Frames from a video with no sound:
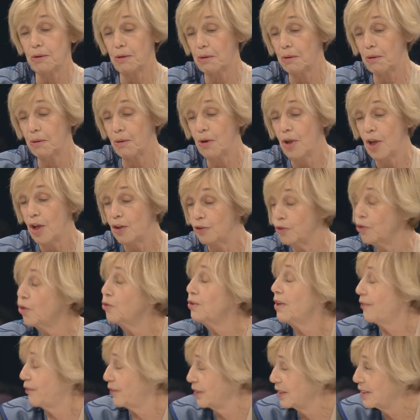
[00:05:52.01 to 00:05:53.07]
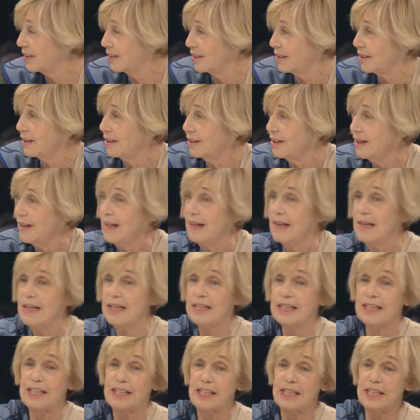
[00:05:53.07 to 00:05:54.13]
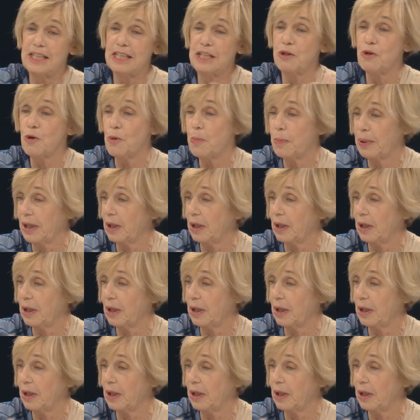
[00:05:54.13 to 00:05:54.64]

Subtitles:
could work with tech companies.